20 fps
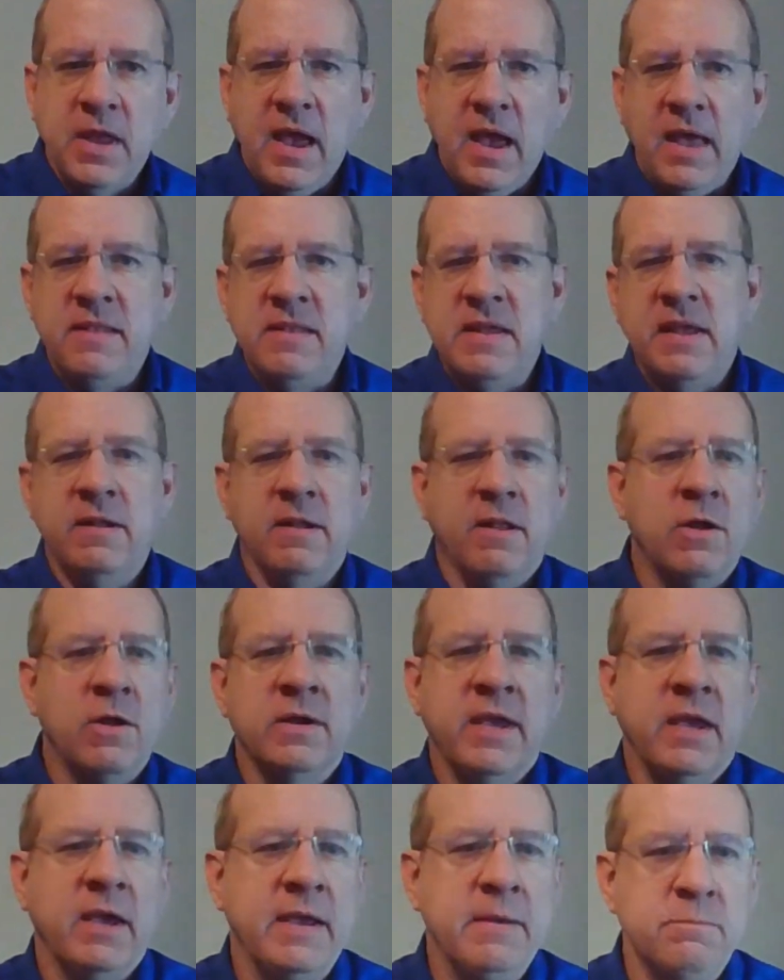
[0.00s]
And then
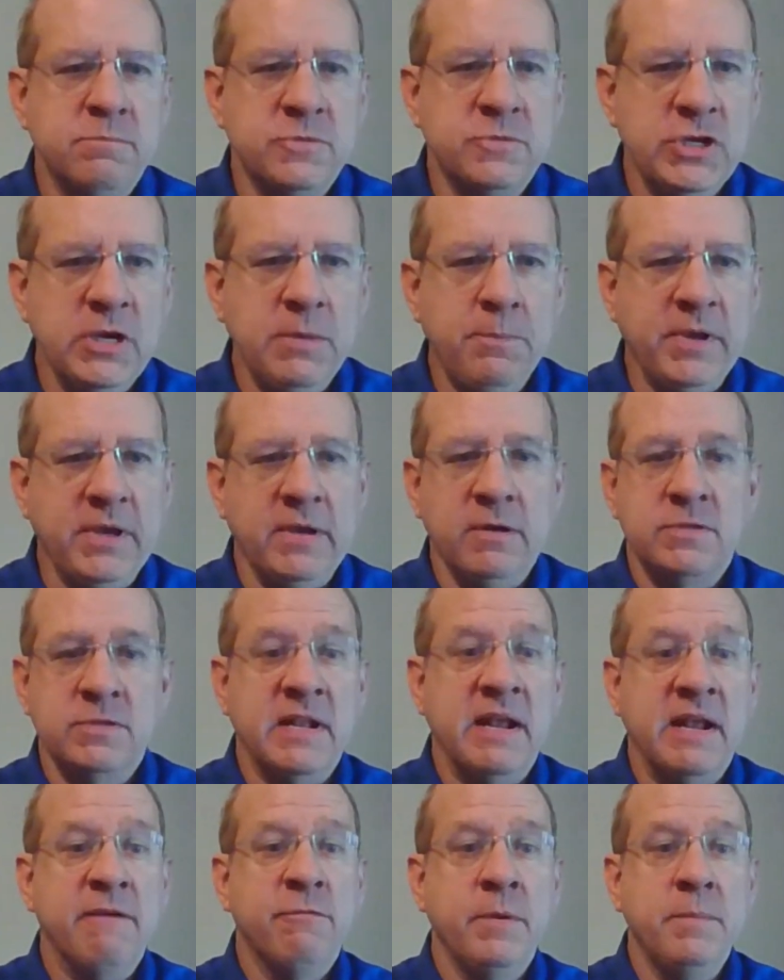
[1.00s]
along came GPUs,
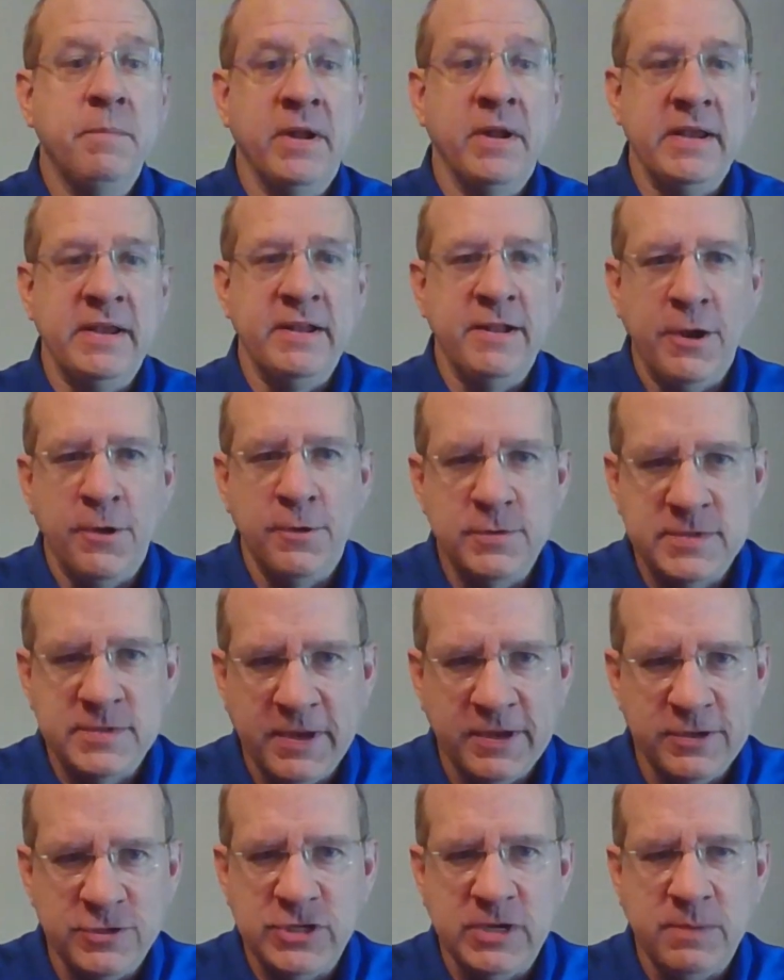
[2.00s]
and everybody knows
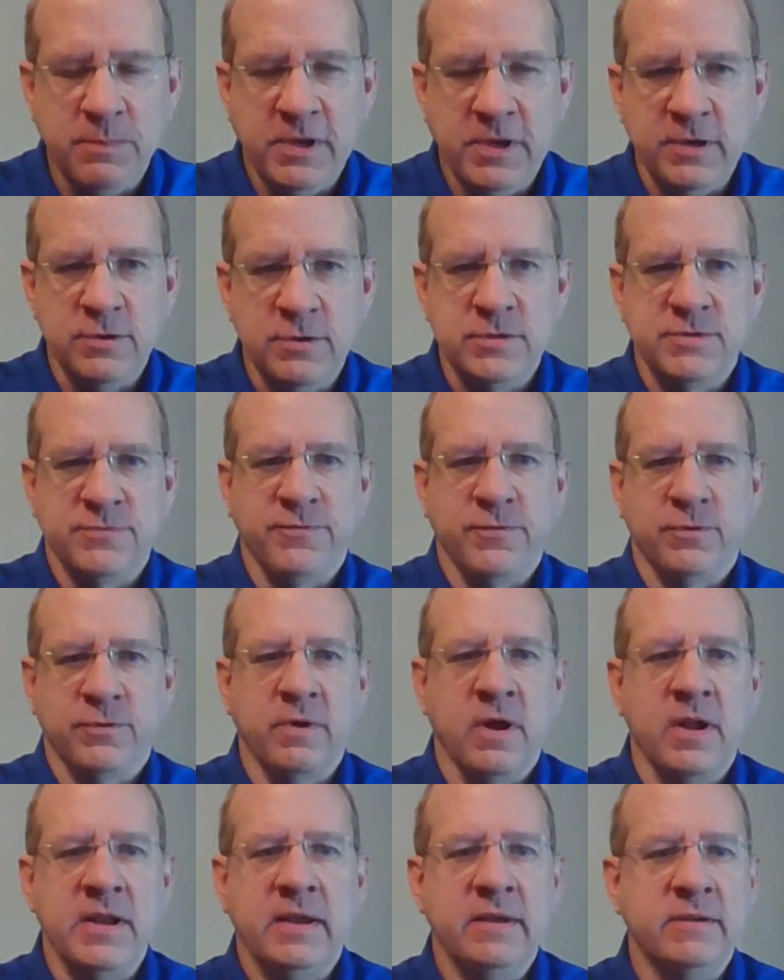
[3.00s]
about GPUs for
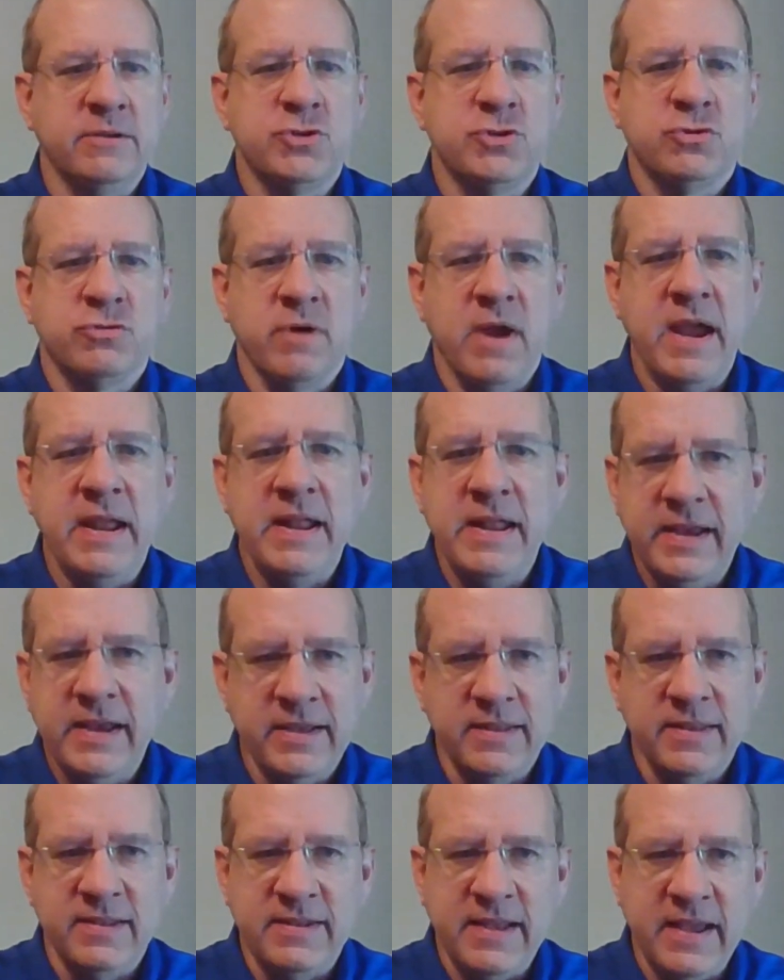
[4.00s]
running training
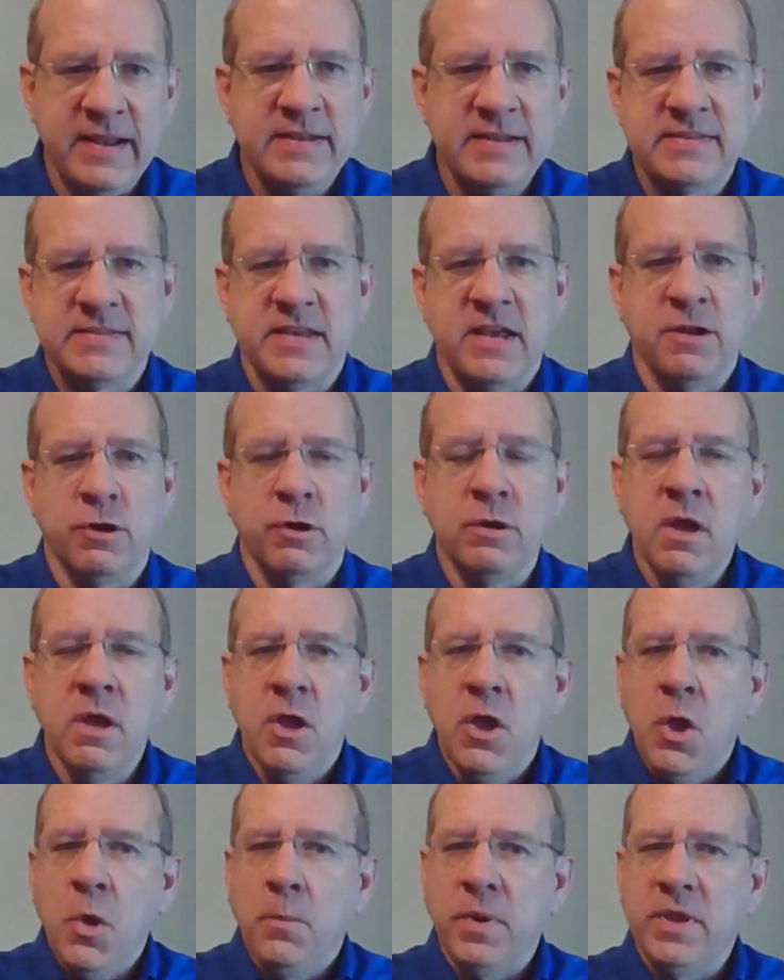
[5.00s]
in the data center,
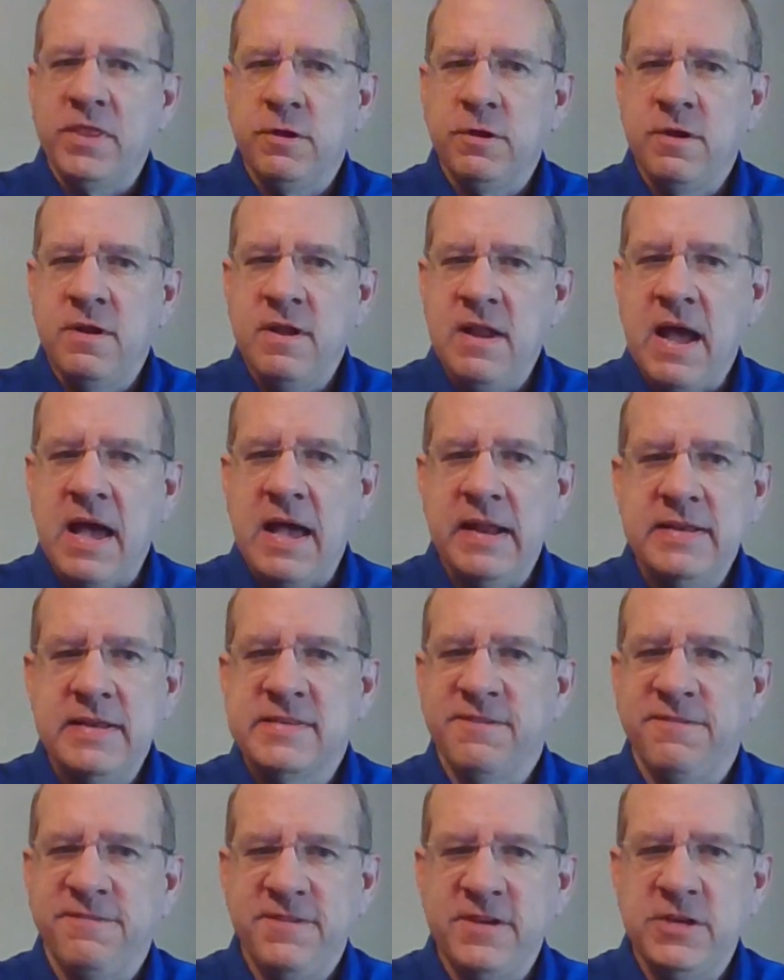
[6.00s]
but they're not
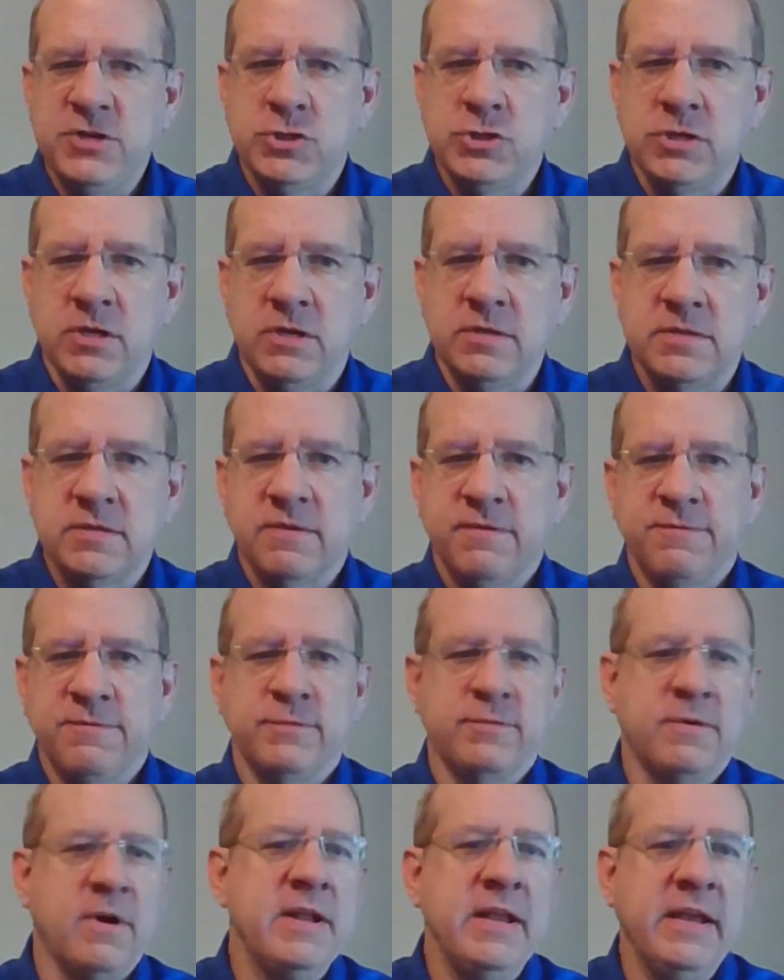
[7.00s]
as efficient for
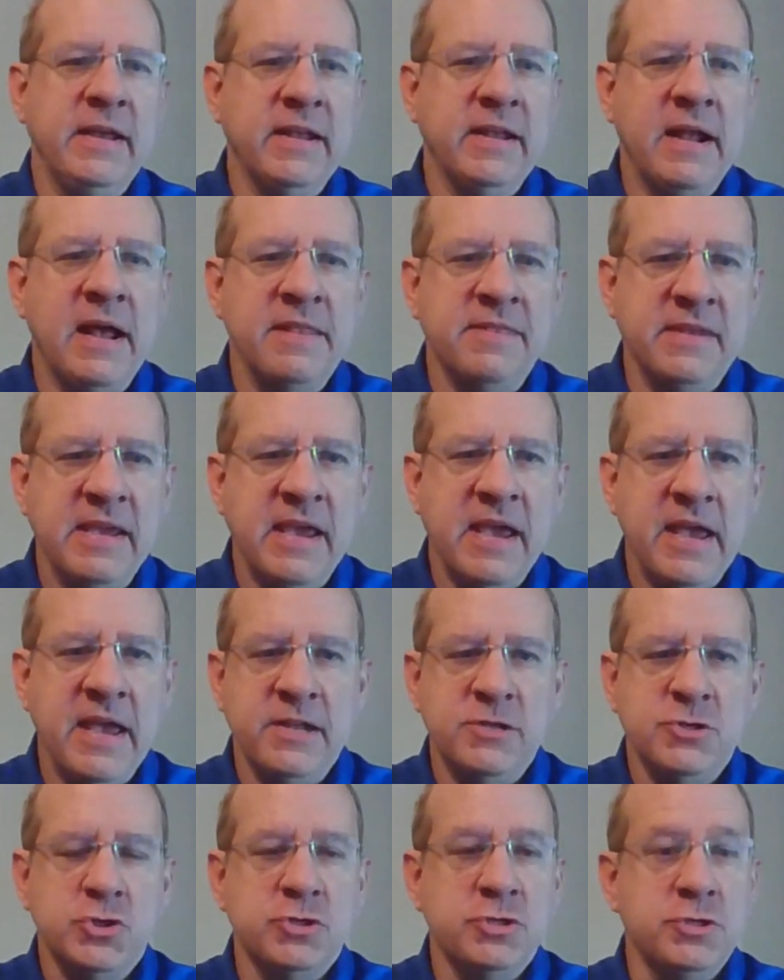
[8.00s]
running it on the
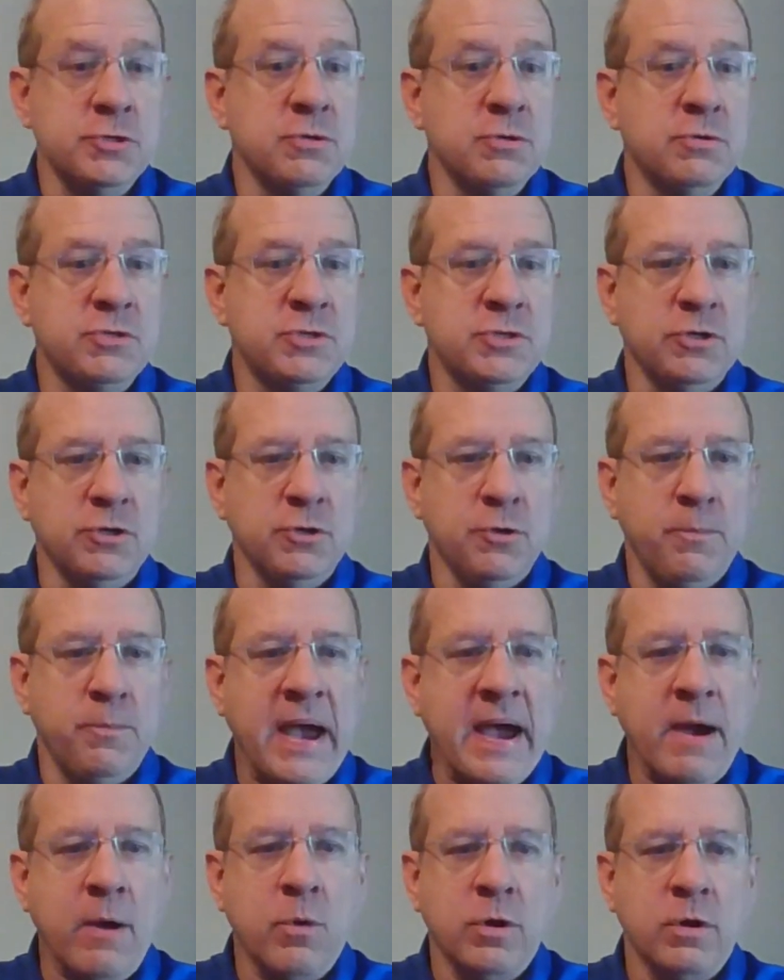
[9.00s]
edge due to
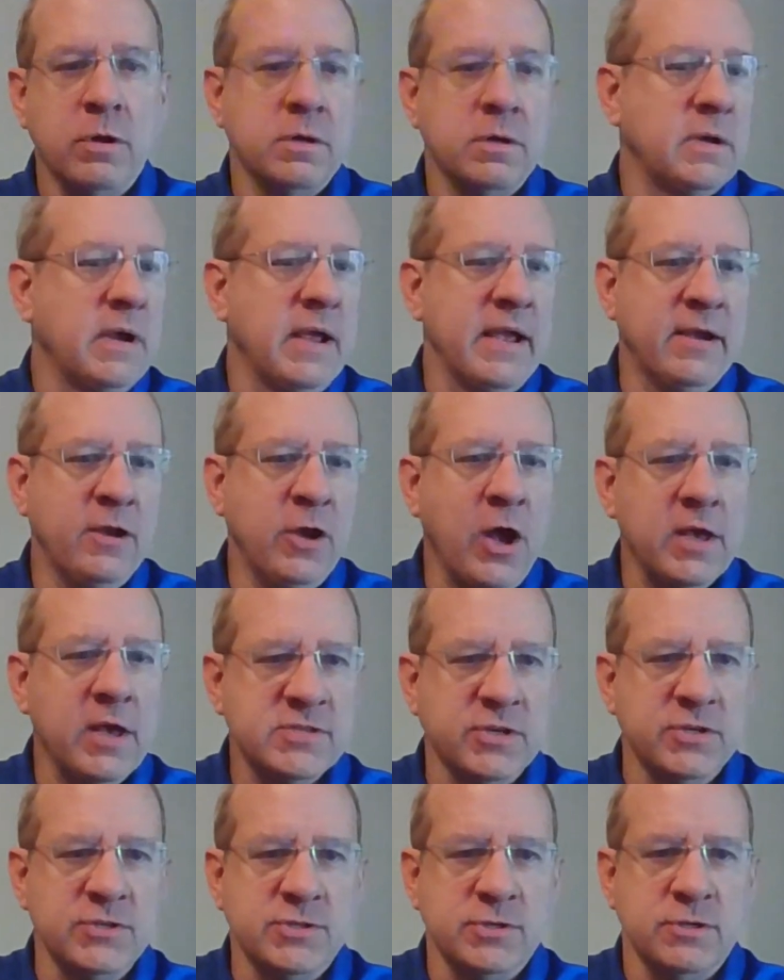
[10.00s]
power and
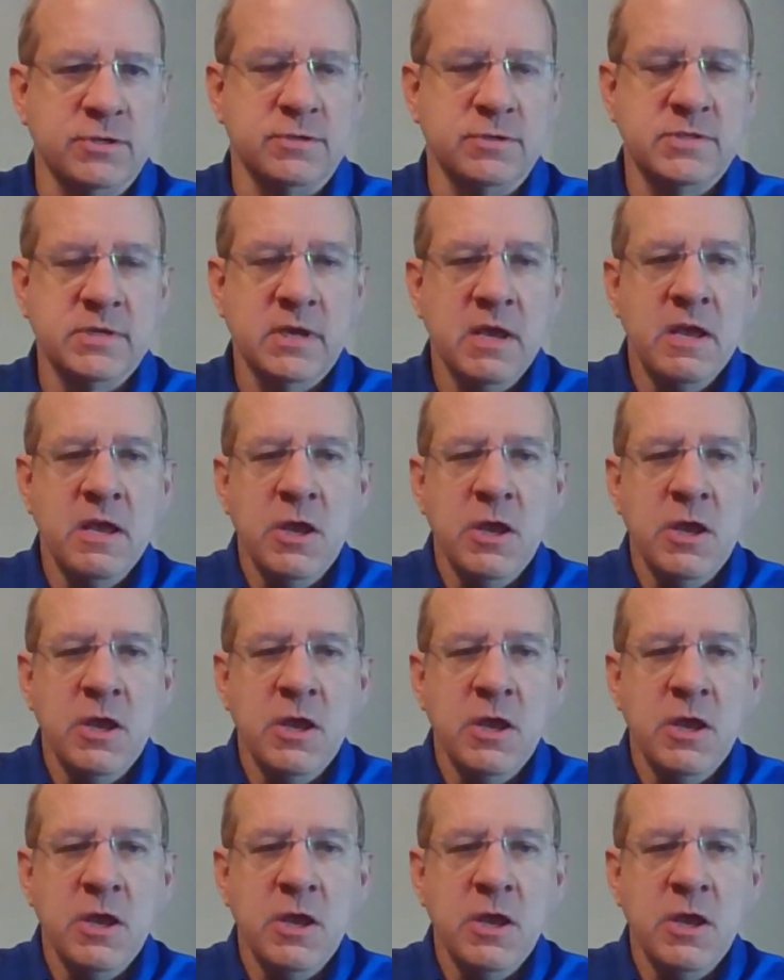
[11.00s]
cost concerns.